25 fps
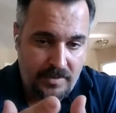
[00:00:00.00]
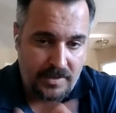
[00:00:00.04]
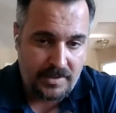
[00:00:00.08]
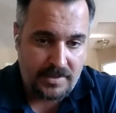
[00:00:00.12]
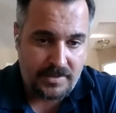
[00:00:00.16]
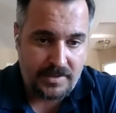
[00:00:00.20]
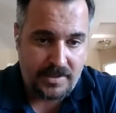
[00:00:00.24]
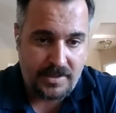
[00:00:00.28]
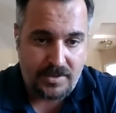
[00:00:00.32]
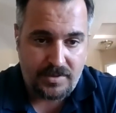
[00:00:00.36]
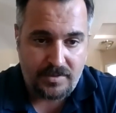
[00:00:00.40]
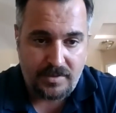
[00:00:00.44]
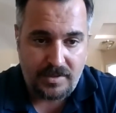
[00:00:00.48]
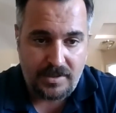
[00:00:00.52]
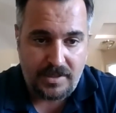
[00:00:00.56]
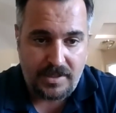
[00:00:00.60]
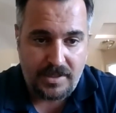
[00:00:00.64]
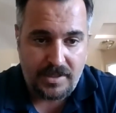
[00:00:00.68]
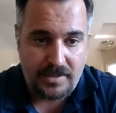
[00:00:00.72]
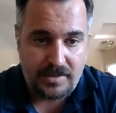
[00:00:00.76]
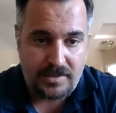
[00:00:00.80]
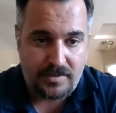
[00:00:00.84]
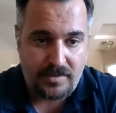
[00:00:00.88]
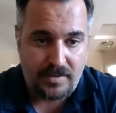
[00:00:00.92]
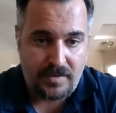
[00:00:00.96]
essentially
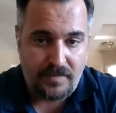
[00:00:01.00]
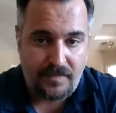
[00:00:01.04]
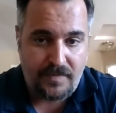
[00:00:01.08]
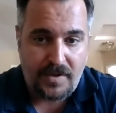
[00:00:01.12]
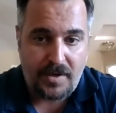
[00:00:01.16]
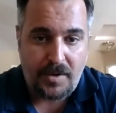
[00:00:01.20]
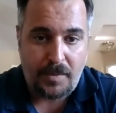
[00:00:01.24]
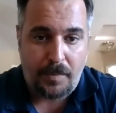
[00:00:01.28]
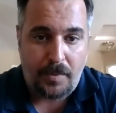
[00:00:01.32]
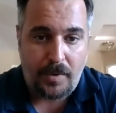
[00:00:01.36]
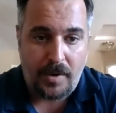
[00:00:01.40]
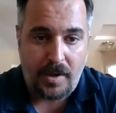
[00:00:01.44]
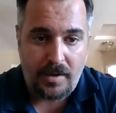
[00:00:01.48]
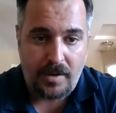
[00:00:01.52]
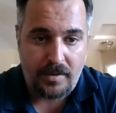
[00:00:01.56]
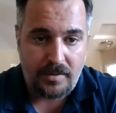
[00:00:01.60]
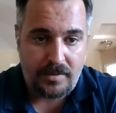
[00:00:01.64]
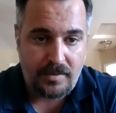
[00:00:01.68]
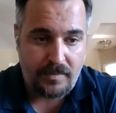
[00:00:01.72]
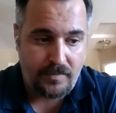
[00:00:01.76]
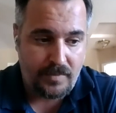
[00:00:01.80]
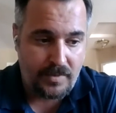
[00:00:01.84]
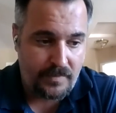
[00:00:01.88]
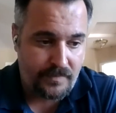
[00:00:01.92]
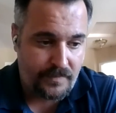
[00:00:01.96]
get us to the final product
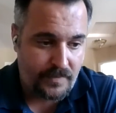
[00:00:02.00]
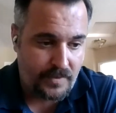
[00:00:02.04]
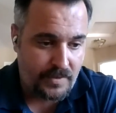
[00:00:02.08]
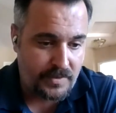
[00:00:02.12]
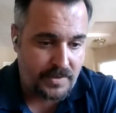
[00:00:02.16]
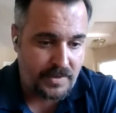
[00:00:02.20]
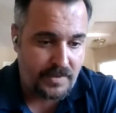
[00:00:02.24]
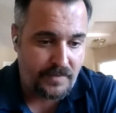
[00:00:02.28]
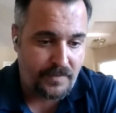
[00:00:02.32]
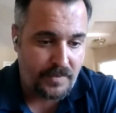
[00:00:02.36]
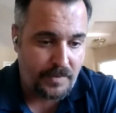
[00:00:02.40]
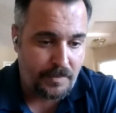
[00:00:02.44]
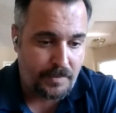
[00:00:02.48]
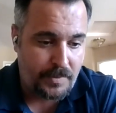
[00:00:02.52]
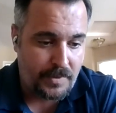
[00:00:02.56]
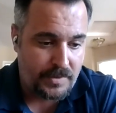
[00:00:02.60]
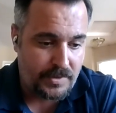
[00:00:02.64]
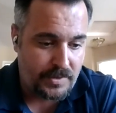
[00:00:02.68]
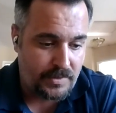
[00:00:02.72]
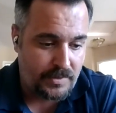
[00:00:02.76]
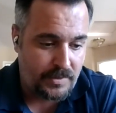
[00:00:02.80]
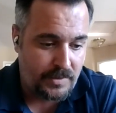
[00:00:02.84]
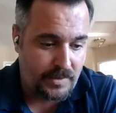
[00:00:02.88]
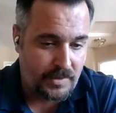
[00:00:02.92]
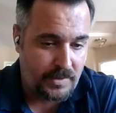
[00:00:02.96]
of what varsity football
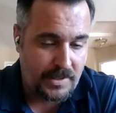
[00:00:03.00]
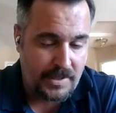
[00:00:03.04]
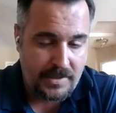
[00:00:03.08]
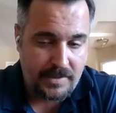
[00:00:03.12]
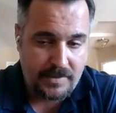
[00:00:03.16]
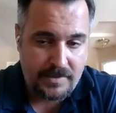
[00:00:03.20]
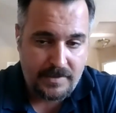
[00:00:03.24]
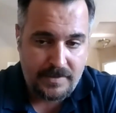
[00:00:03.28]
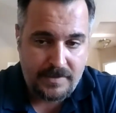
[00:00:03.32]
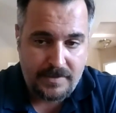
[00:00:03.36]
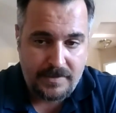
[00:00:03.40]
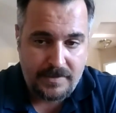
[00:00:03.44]
should look like.